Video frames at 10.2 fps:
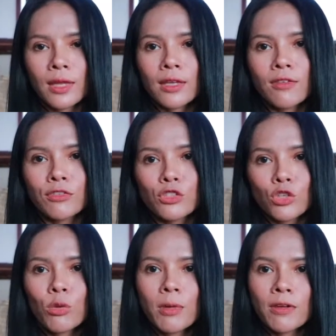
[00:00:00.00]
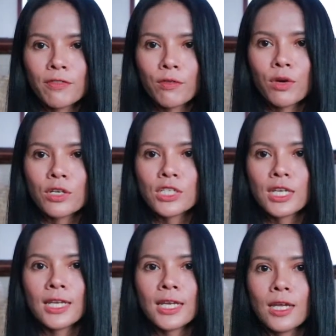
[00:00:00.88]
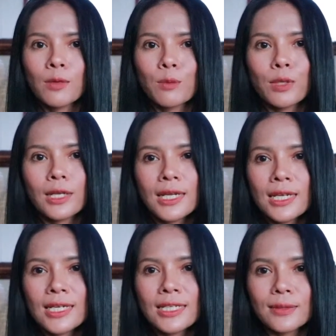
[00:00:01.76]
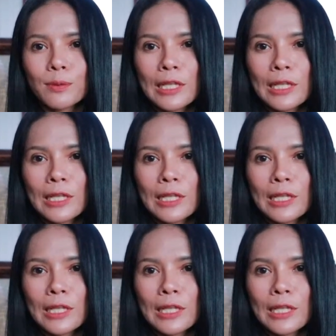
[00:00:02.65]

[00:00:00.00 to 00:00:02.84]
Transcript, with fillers: thank you so much for watching and please